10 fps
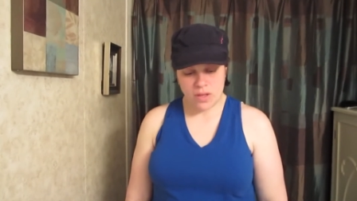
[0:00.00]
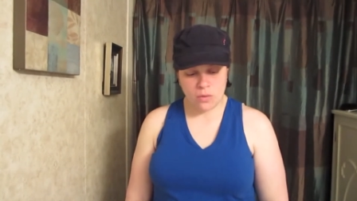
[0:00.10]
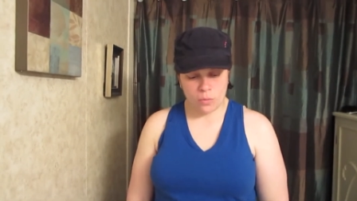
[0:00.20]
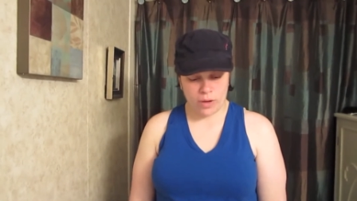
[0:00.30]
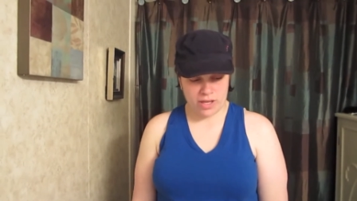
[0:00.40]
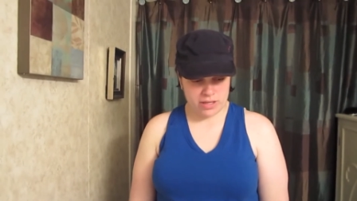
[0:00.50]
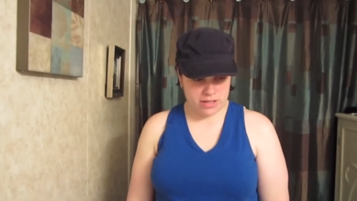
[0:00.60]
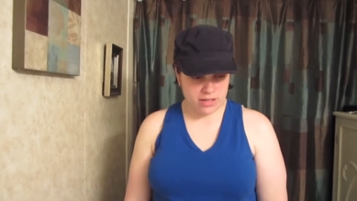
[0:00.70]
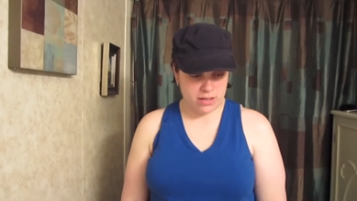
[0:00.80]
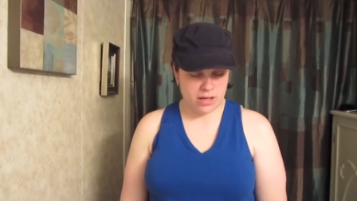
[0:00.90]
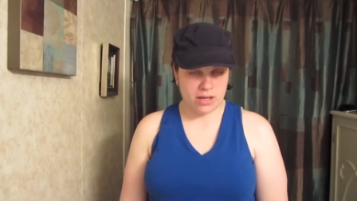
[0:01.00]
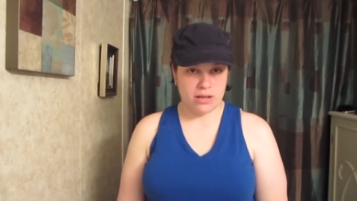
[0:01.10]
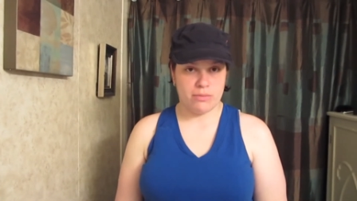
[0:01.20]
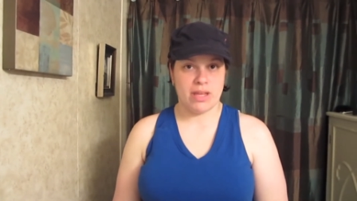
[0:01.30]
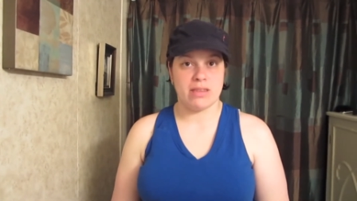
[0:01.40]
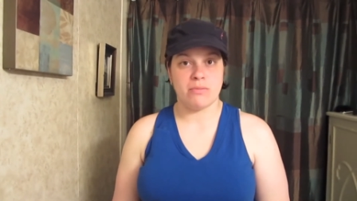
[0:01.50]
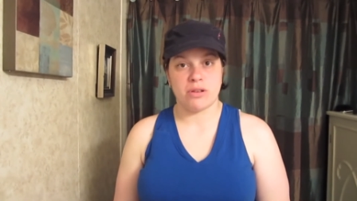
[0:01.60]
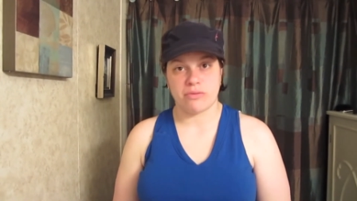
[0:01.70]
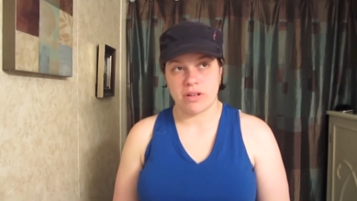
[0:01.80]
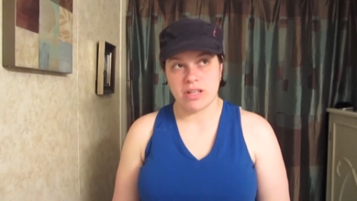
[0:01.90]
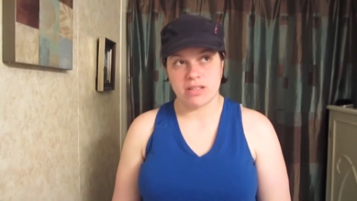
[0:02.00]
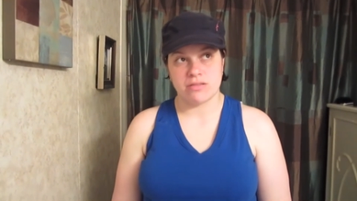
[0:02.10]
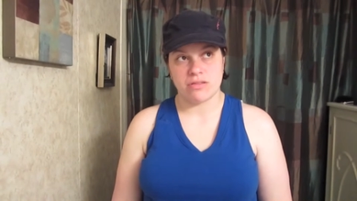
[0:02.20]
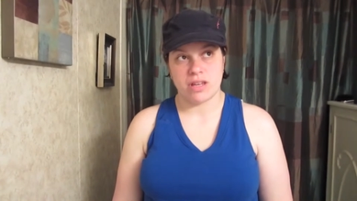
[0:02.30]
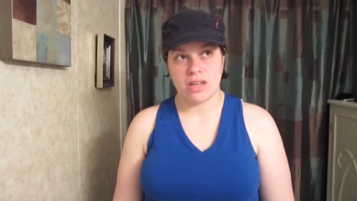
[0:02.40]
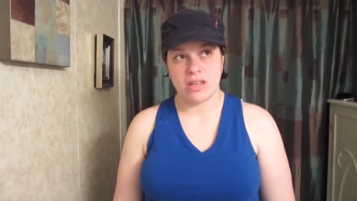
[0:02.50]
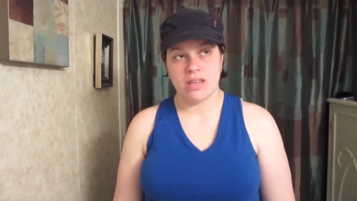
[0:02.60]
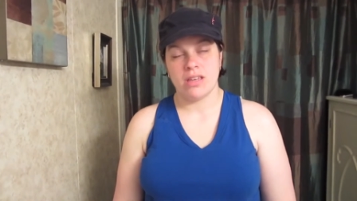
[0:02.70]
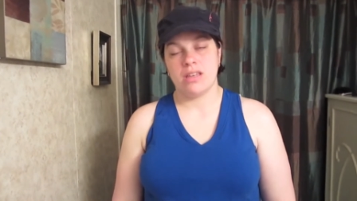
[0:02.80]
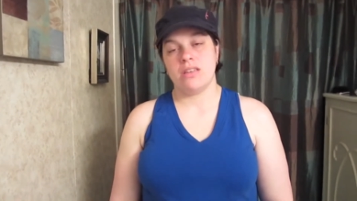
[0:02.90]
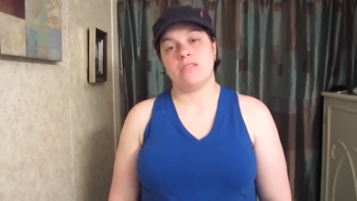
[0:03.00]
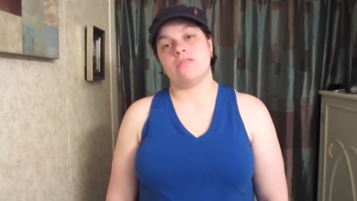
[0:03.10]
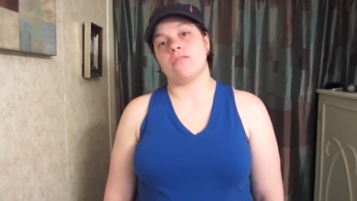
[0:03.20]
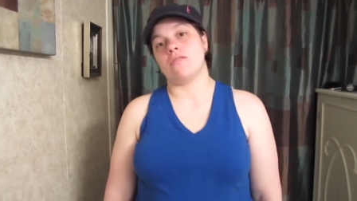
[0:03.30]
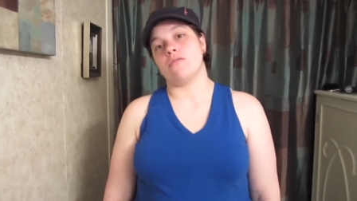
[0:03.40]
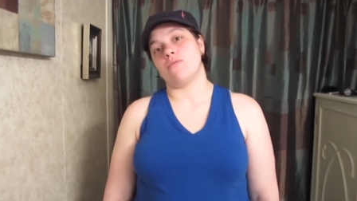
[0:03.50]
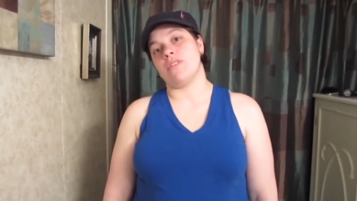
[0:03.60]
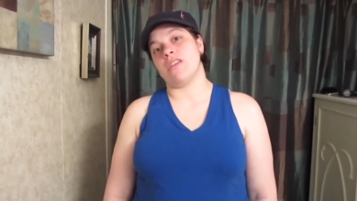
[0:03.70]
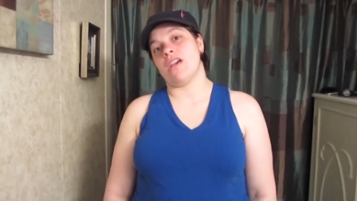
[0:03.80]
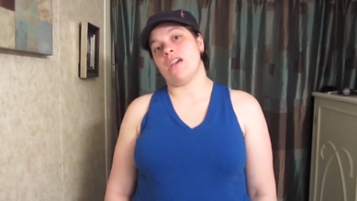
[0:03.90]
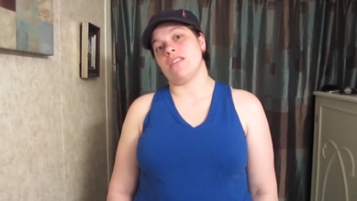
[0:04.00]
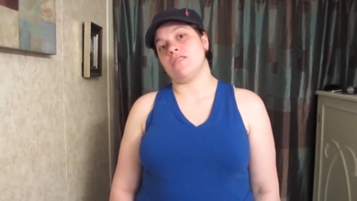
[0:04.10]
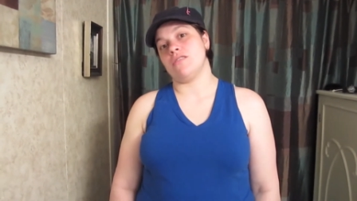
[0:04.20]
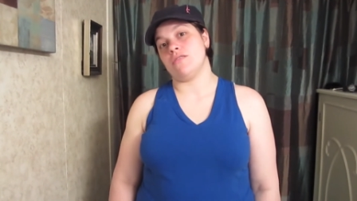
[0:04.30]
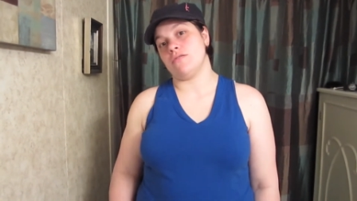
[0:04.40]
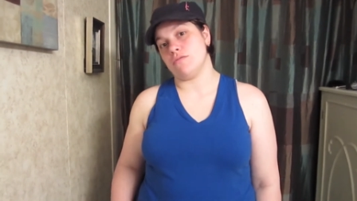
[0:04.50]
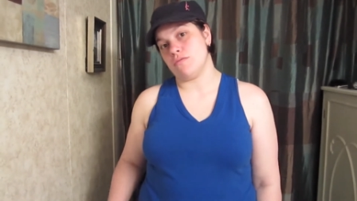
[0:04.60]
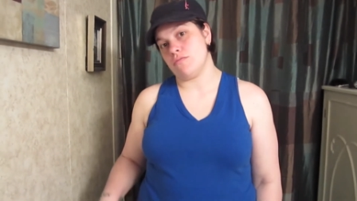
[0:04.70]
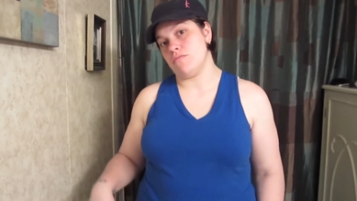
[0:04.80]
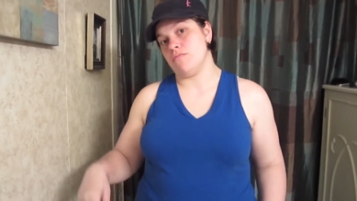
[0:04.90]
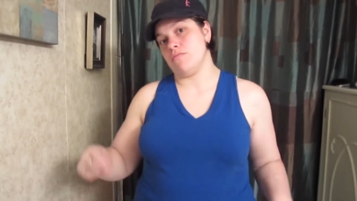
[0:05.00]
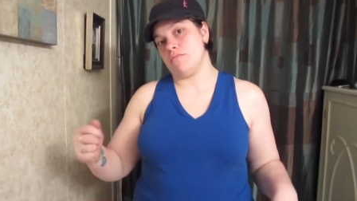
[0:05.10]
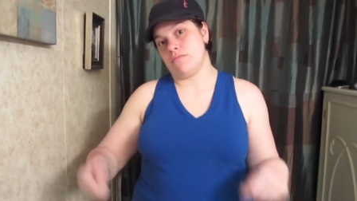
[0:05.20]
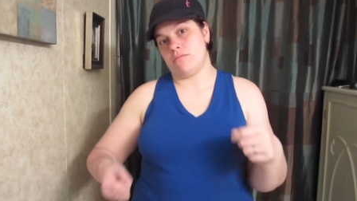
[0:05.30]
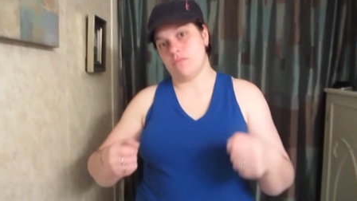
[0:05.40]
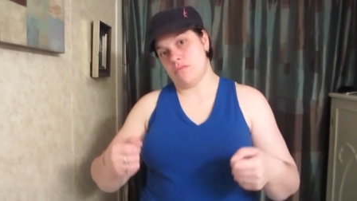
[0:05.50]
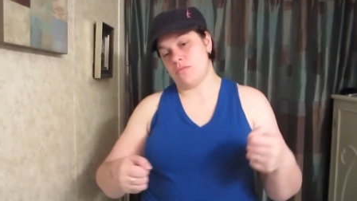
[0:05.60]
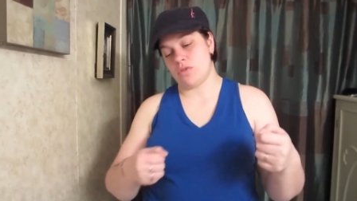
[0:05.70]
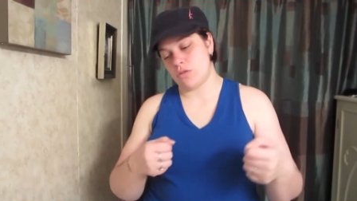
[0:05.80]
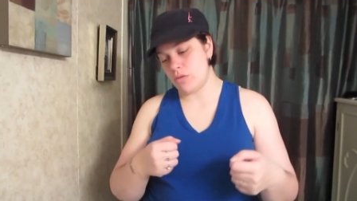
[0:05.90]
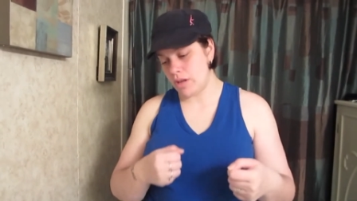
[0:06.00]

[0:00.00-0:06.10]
weigh-in. We had the mud run yesterday, so we had to scoot